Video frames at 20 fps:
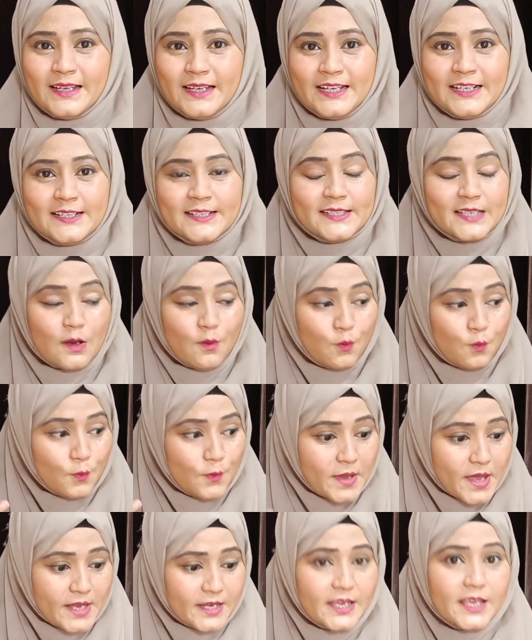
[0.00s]
It's a
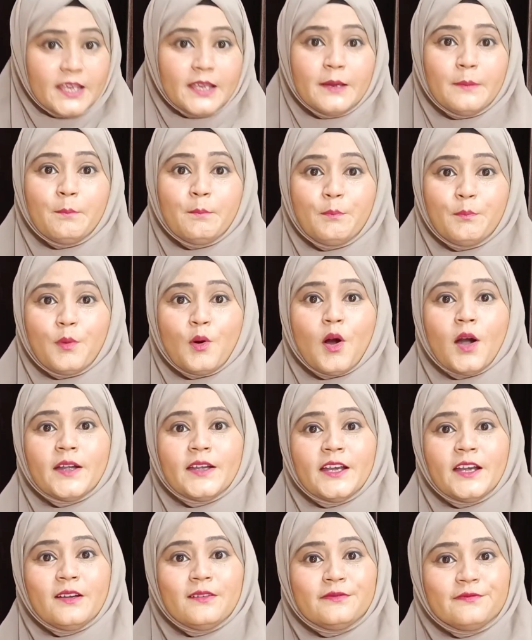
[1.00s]
very
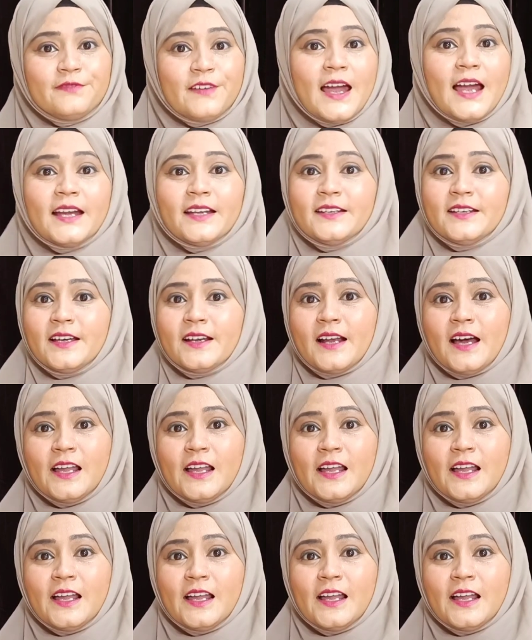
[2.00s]
important factor.